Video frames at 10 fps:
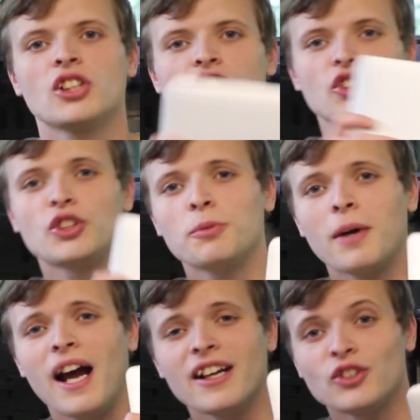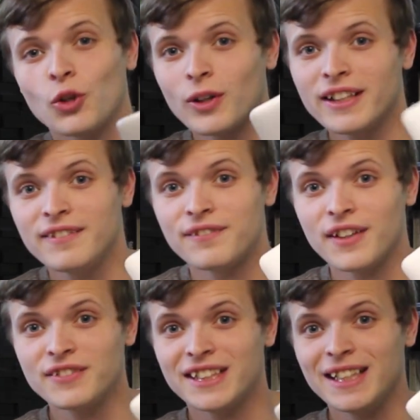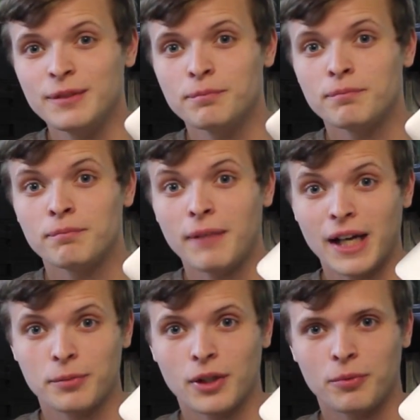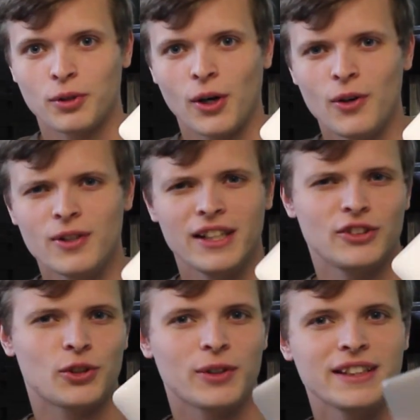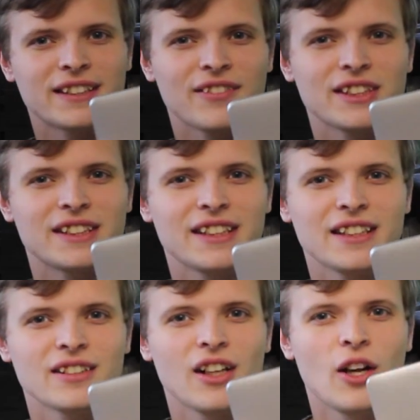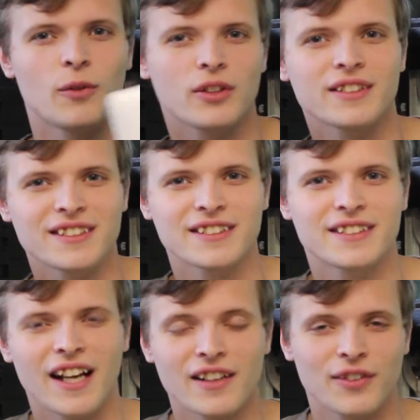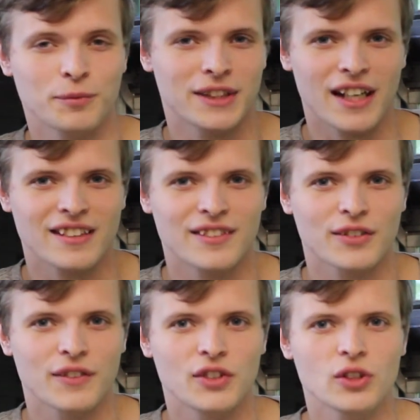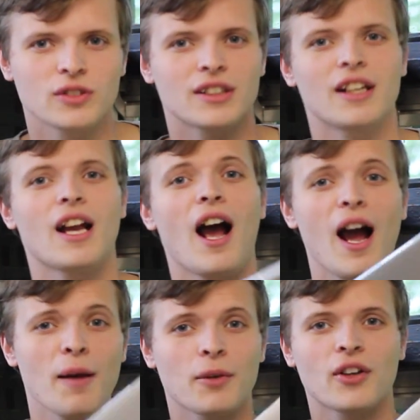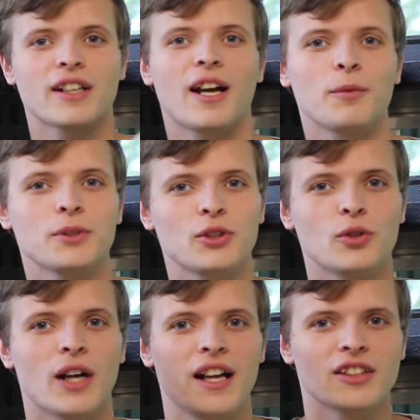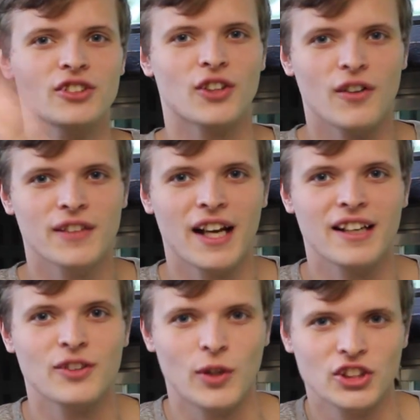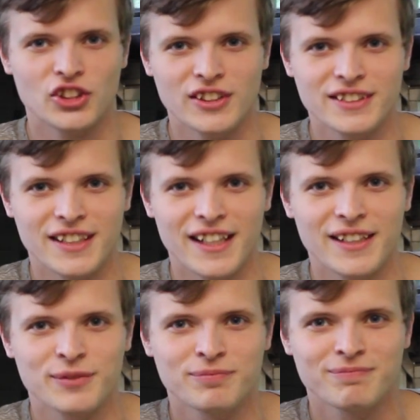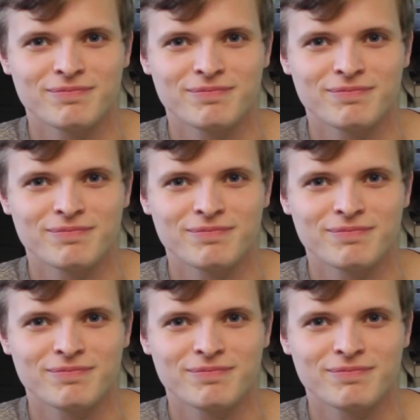Should you buy a 2015 MacBook Pro in 2017? Well, this is Zach from Zach Live Reviews, and I'm going to help you solve that question today.